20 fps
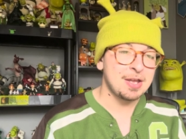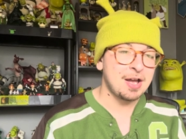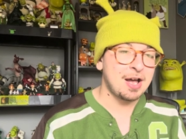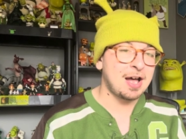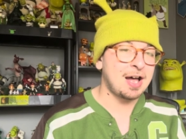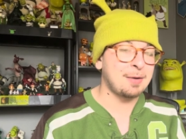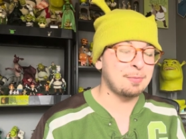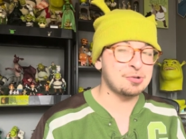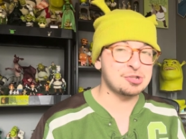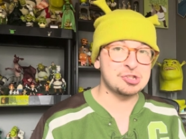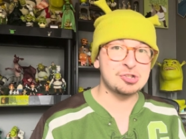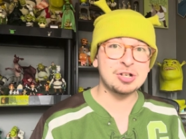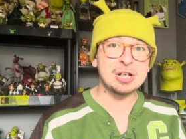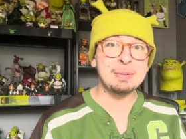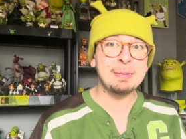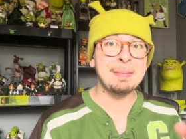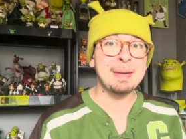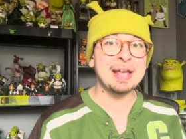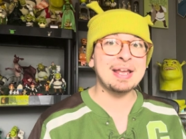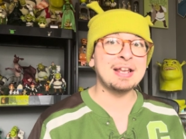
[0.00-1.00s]
Uh, we're still going
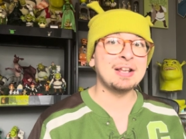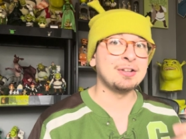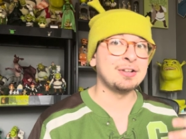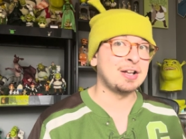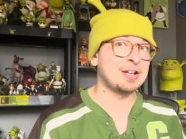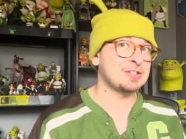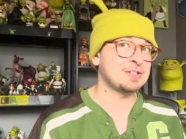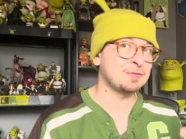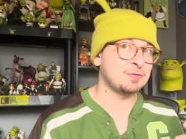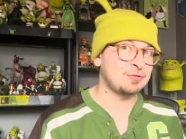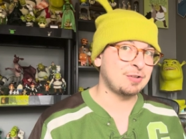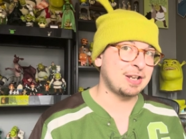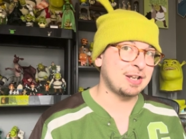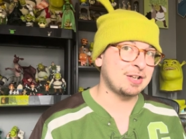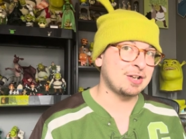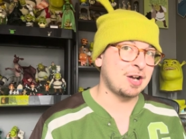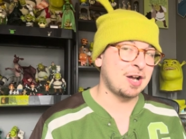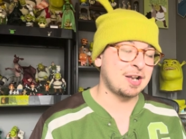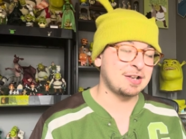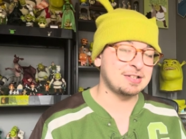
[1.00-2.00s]
to be making lots of great
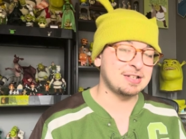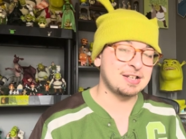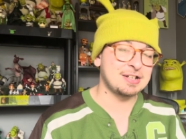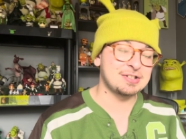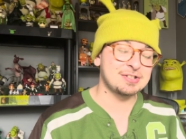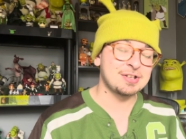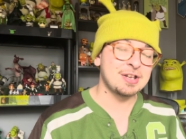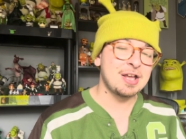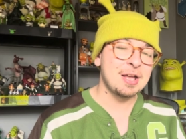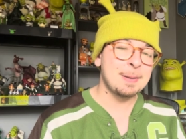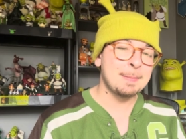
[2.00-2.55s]
content,